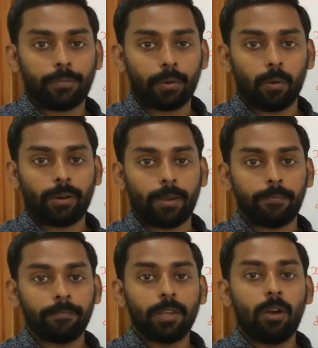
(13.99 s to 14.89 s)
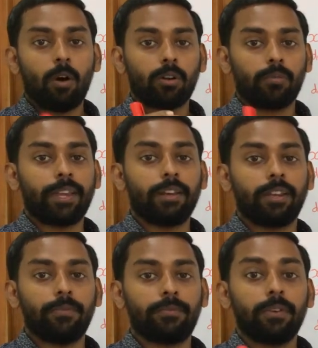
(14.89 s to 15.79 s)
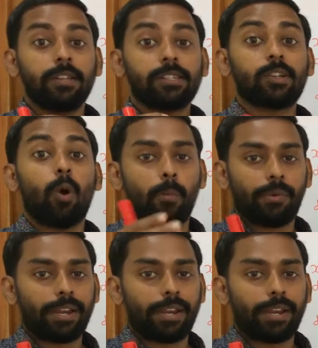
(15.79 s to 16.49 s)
a program, or we can give scope.